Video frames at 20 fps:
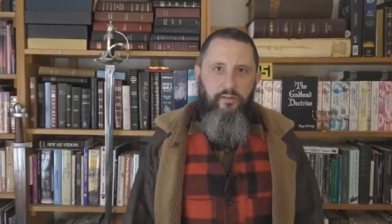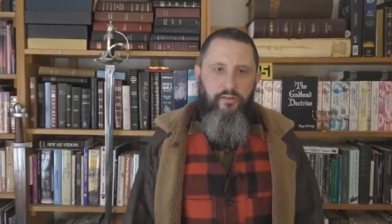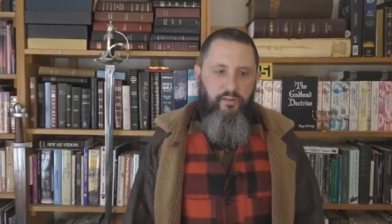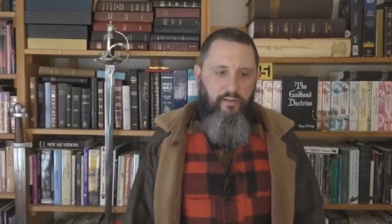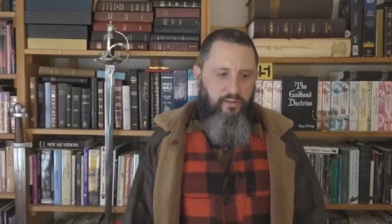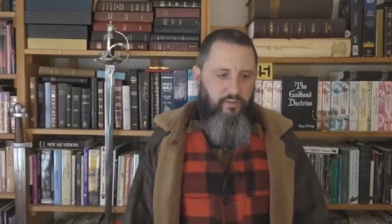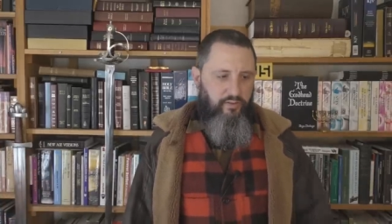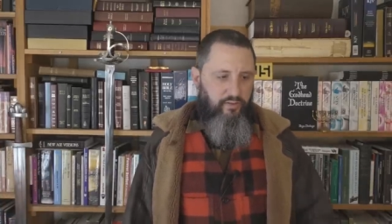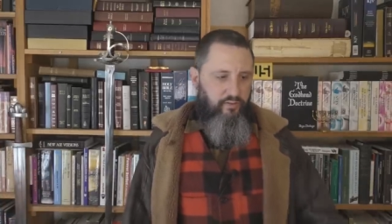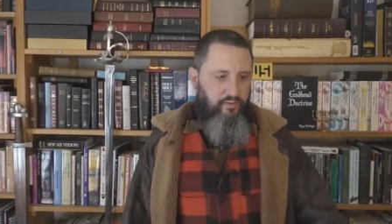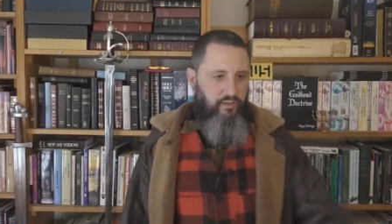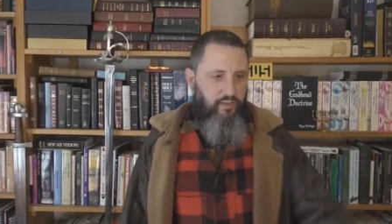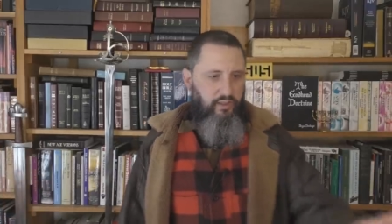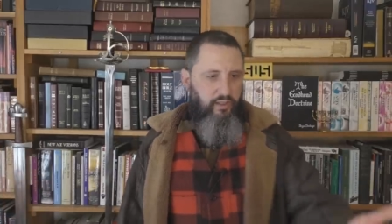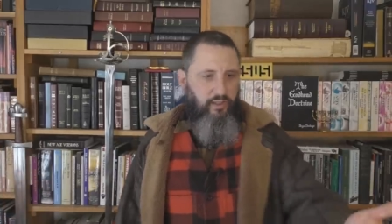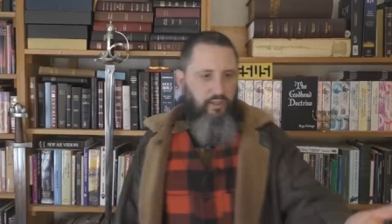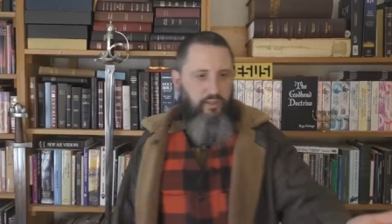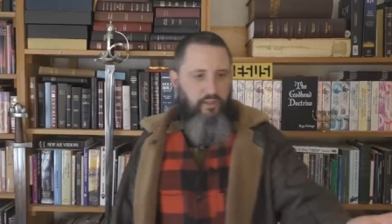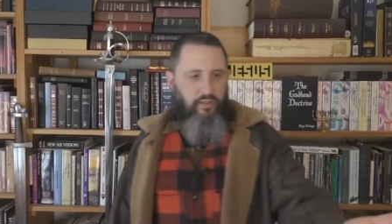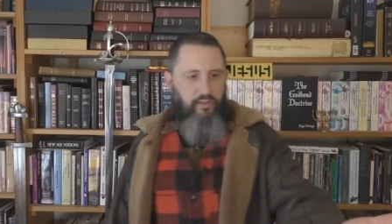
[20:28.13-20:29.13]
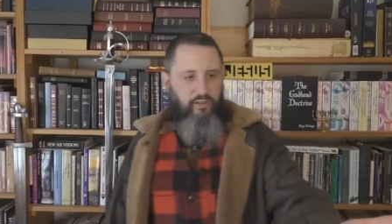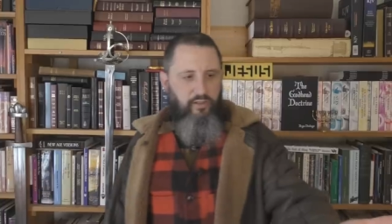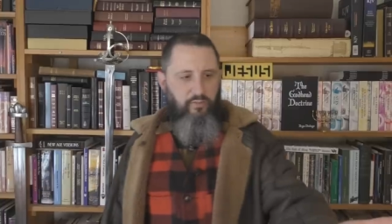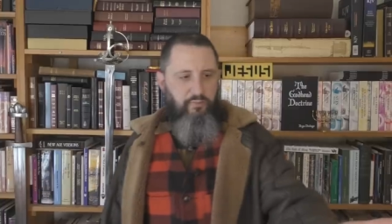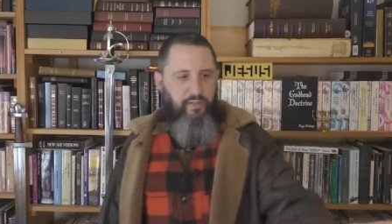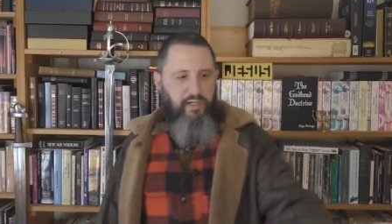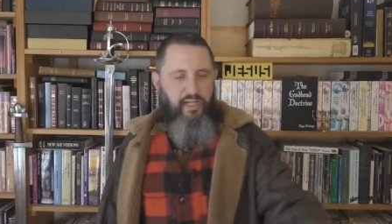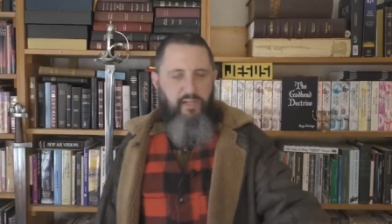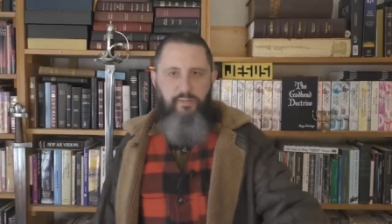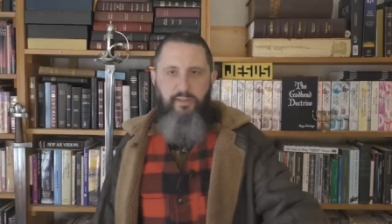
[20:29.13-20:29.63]
Here's her little
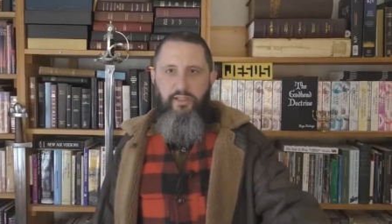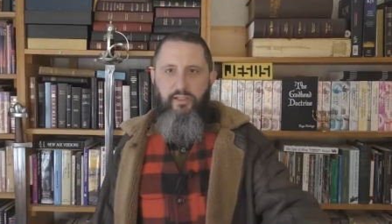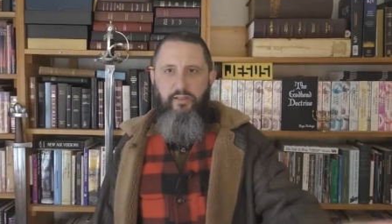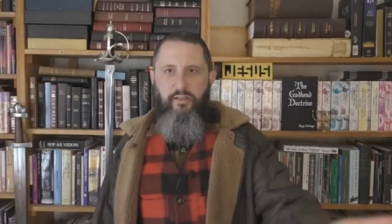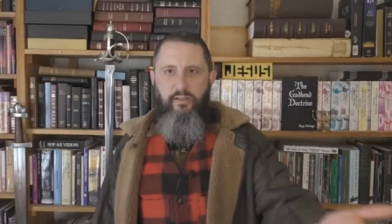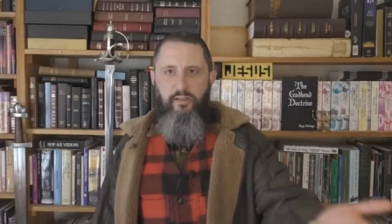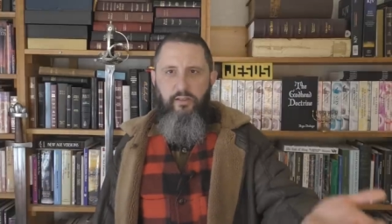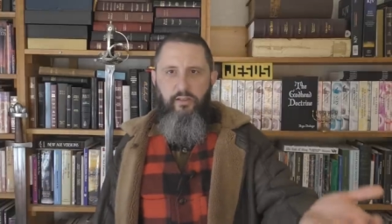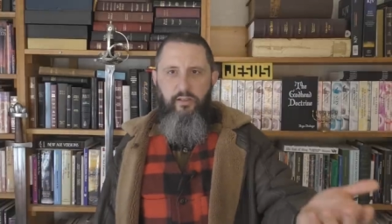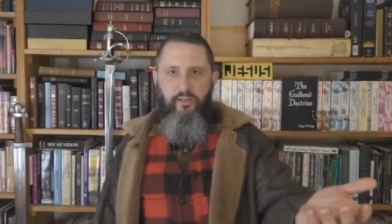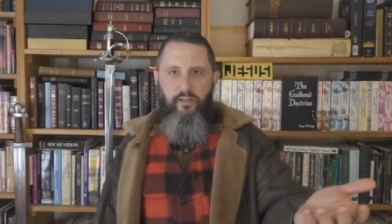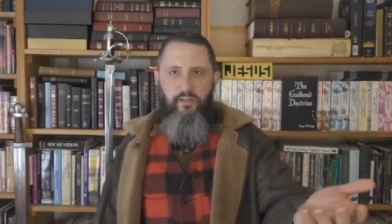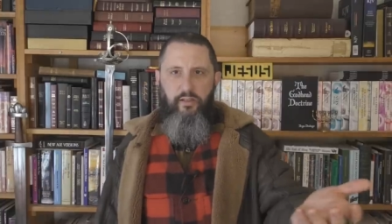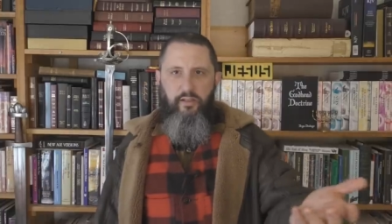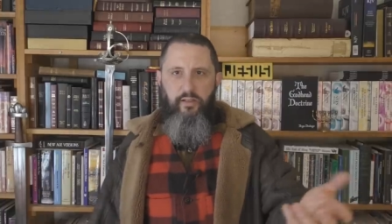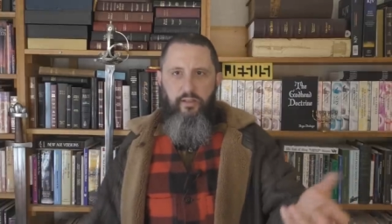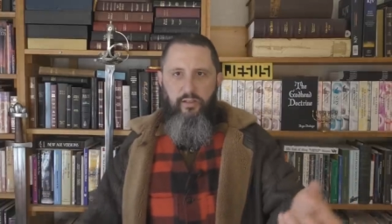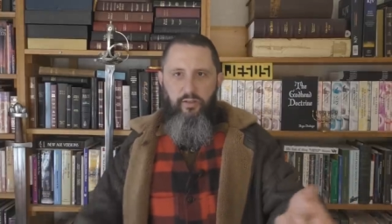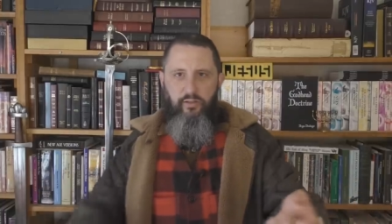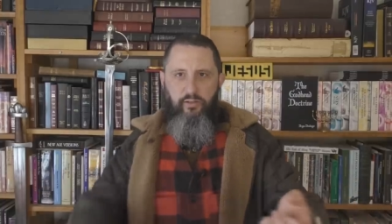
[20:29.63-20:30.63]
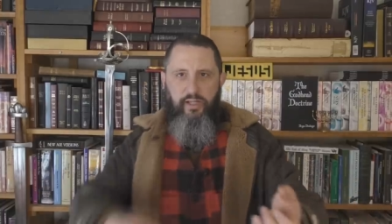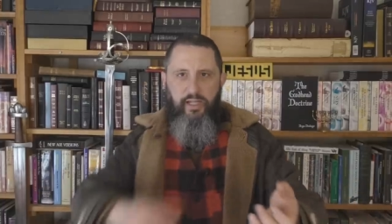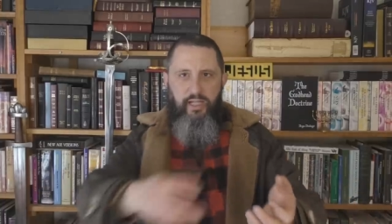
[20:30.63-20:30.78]
baby little